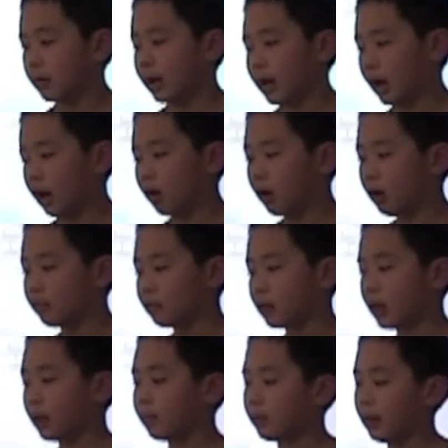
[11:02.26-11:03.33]
by how
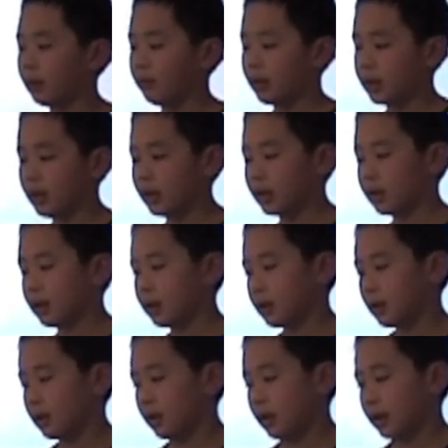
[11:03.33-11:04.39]
often I play with it
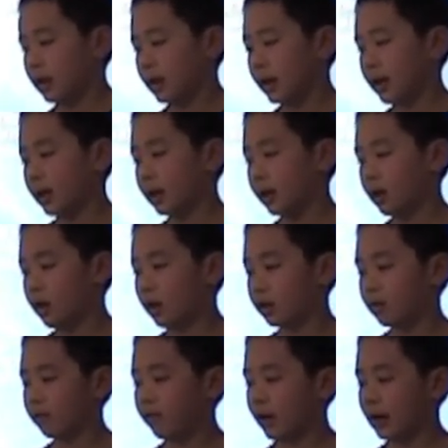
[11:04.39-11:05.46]
and
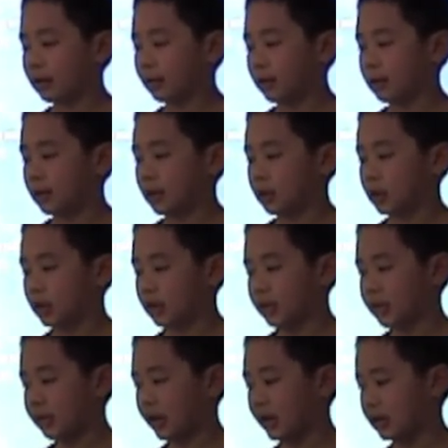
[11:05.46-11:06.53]
other factors such as
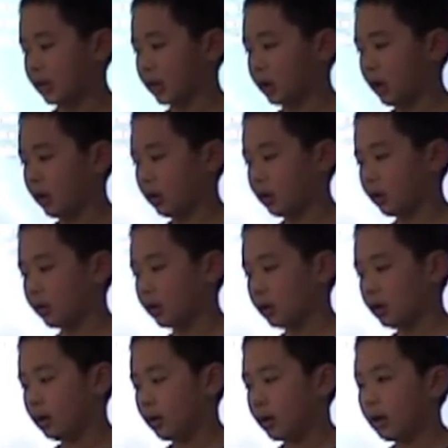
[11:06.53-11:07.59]
size and color.
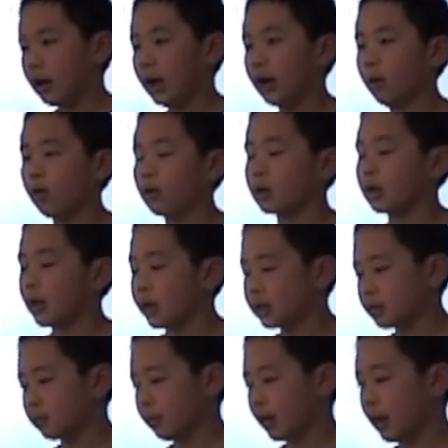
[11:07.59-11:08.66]
I
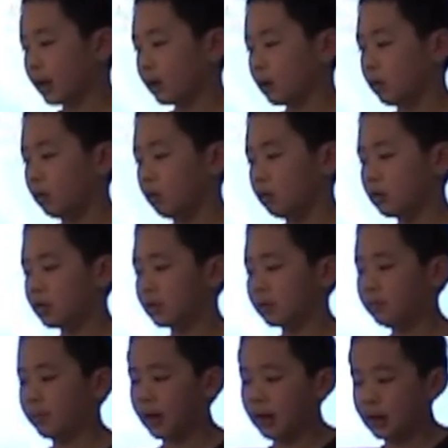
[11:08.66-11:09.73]
organize my clothes
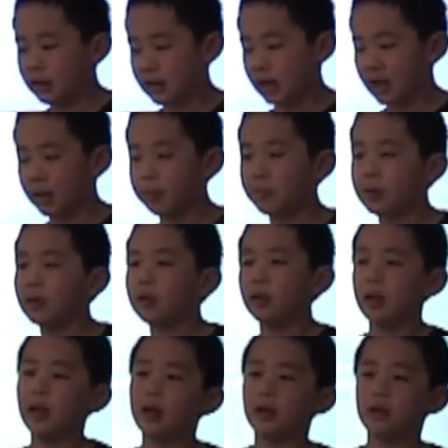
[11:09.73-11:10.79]
by type
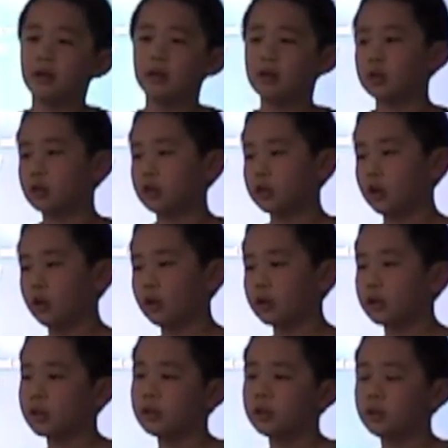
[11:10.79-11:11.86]
and shirt,
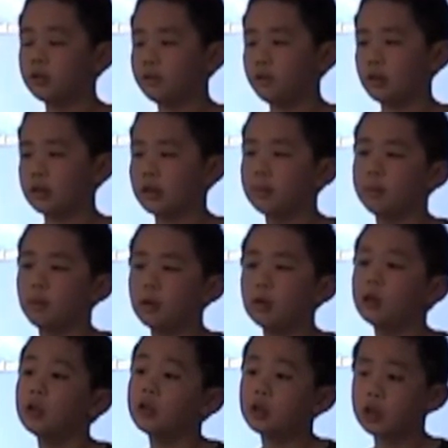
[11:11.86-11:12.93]
for example,
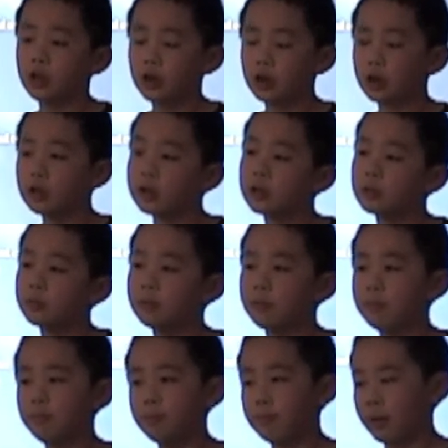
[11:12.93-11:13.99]
shirt,
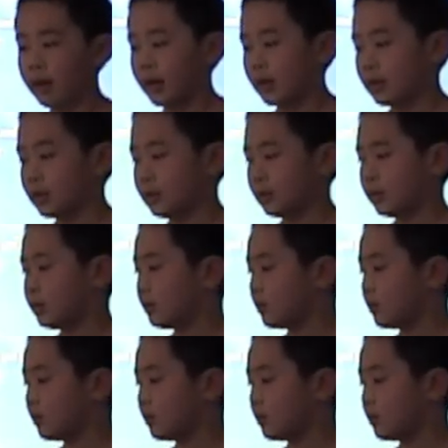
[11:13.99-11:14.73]
pants,